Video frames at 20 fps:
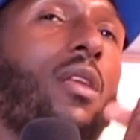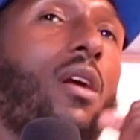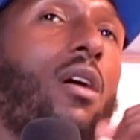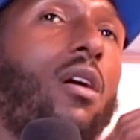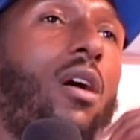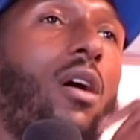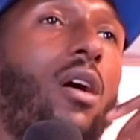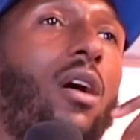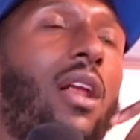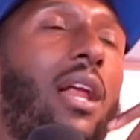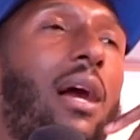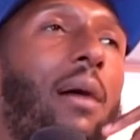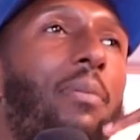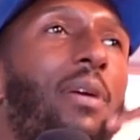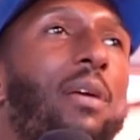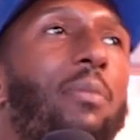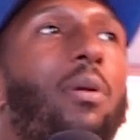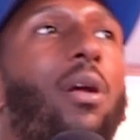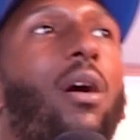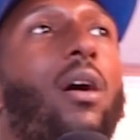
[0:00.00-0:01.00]
ah, oh, like,
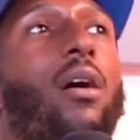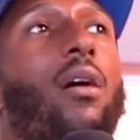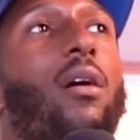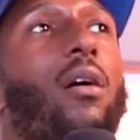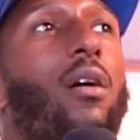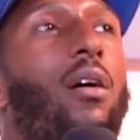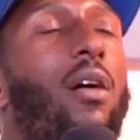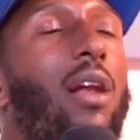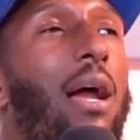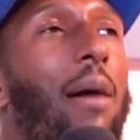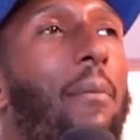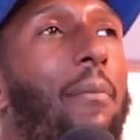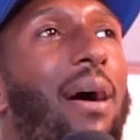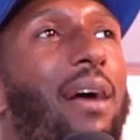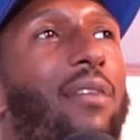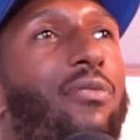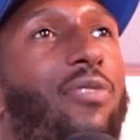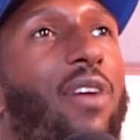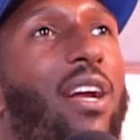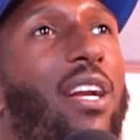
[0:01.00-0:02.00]
people are, are, like, mad
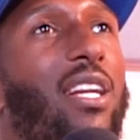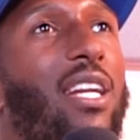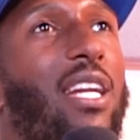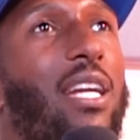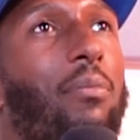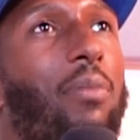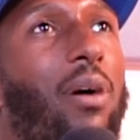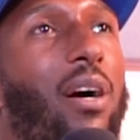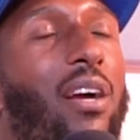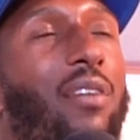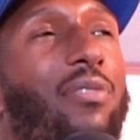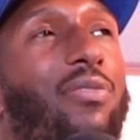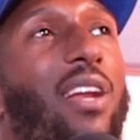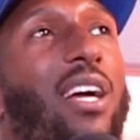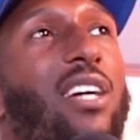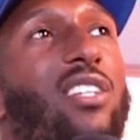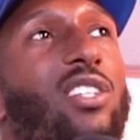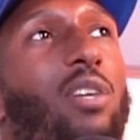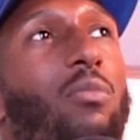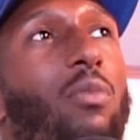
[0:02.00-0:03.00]
friendly, but if,
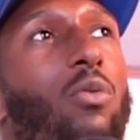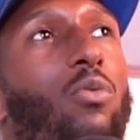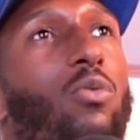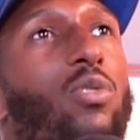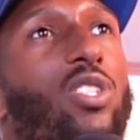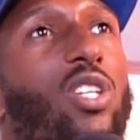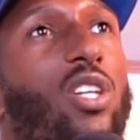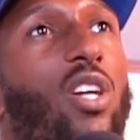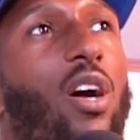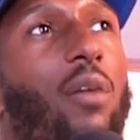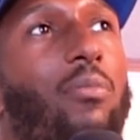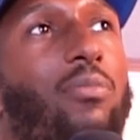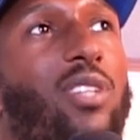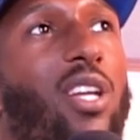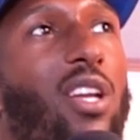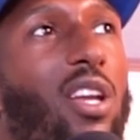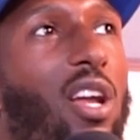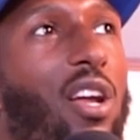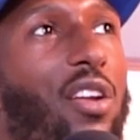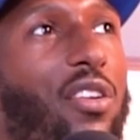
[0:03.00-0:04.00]
like, someone was to come to
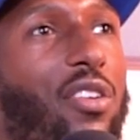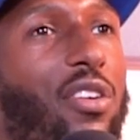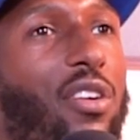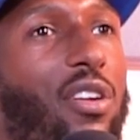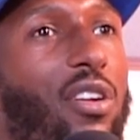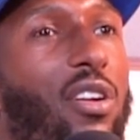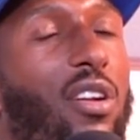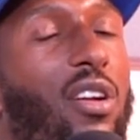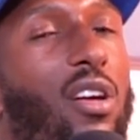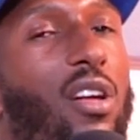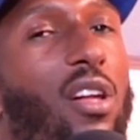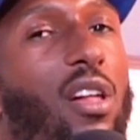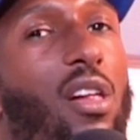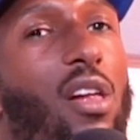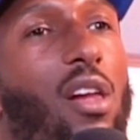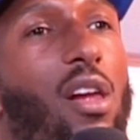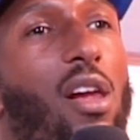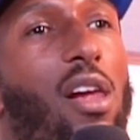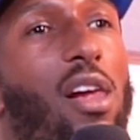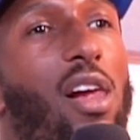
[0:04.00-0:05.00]
London,
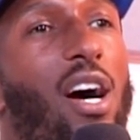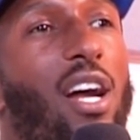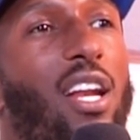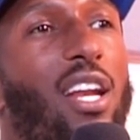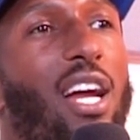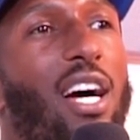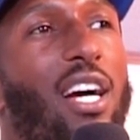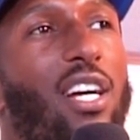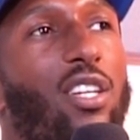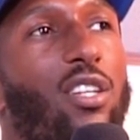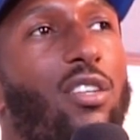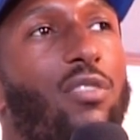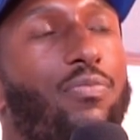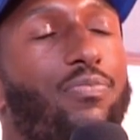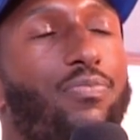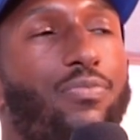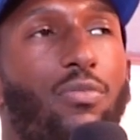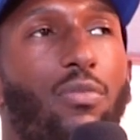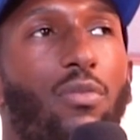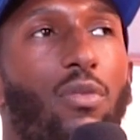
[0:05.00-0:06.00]
and, like,
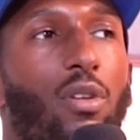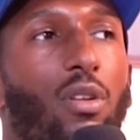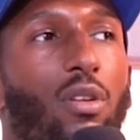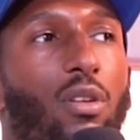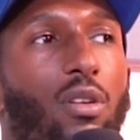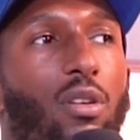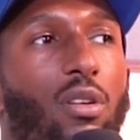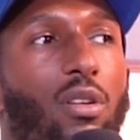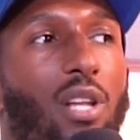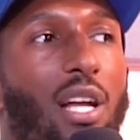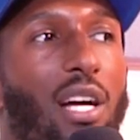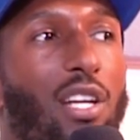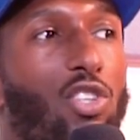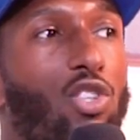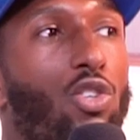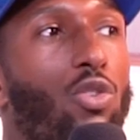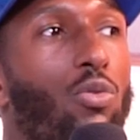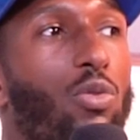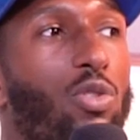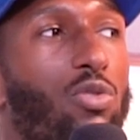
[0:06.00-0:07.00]
like
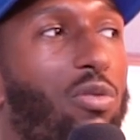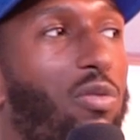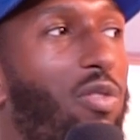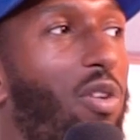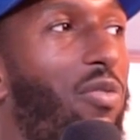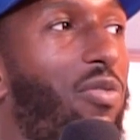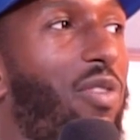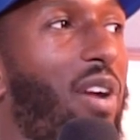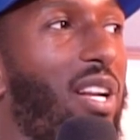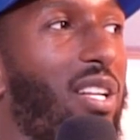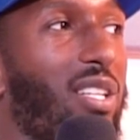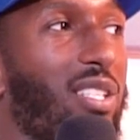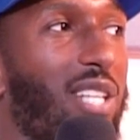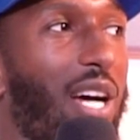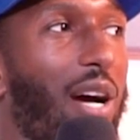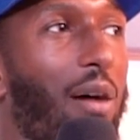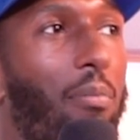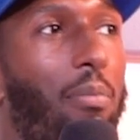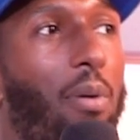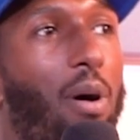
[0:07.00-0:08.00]
you was with your friends at
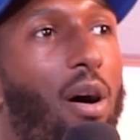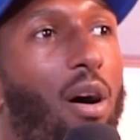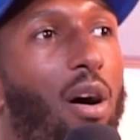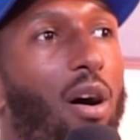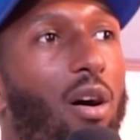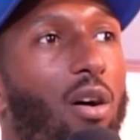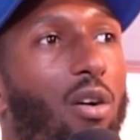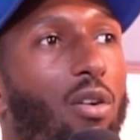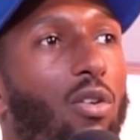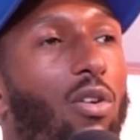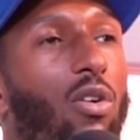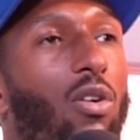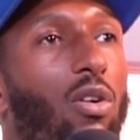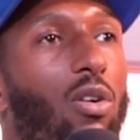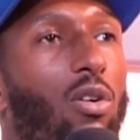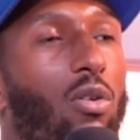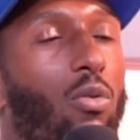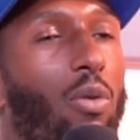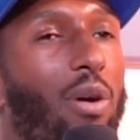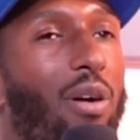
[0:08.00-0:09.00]
a bar or
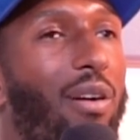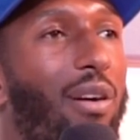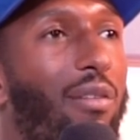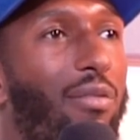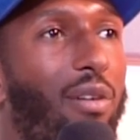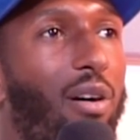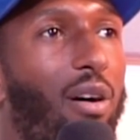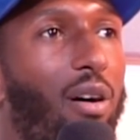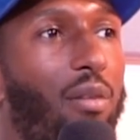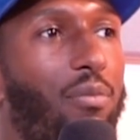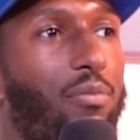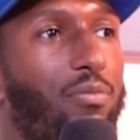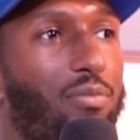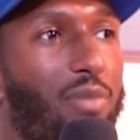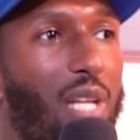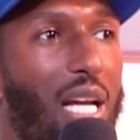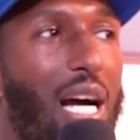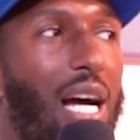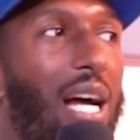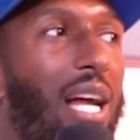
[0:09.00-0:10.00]
wherever,
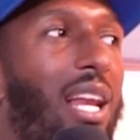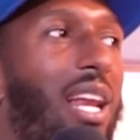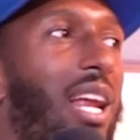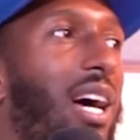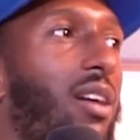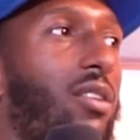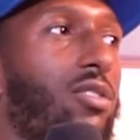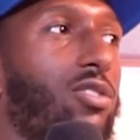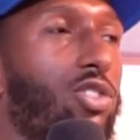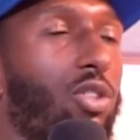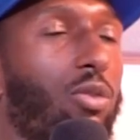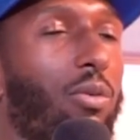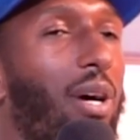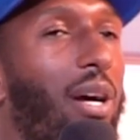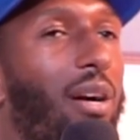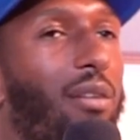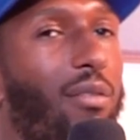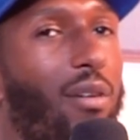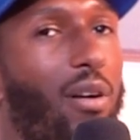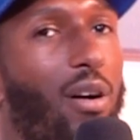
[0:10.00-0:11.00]
at a lounge or
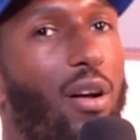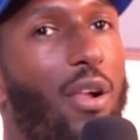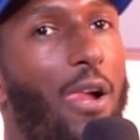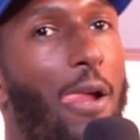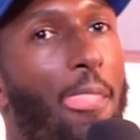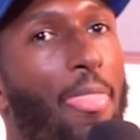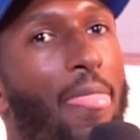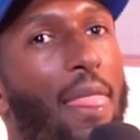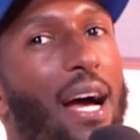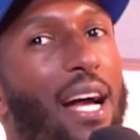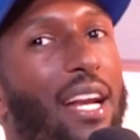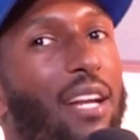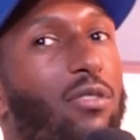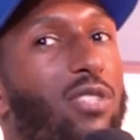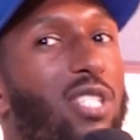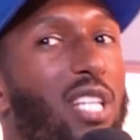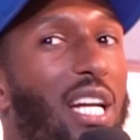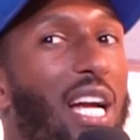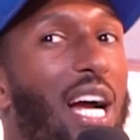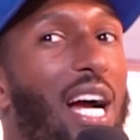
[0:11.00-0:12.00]
whatever, and there was
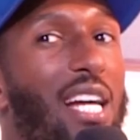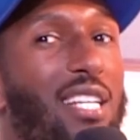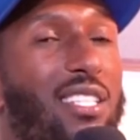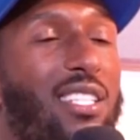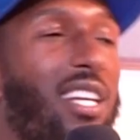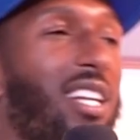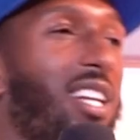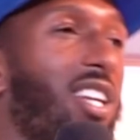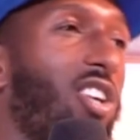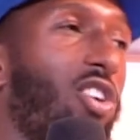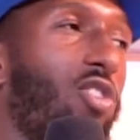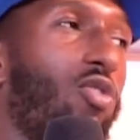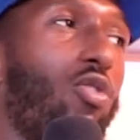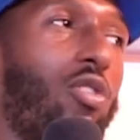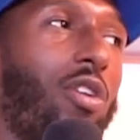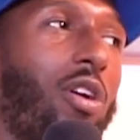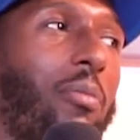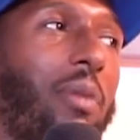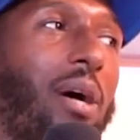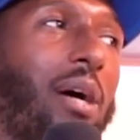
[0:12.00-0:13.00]
a guy sitting in the
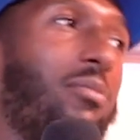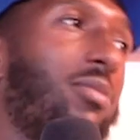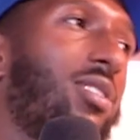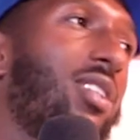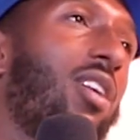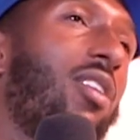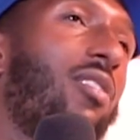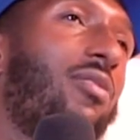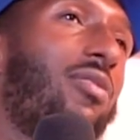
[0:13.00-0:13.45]
corner by himself,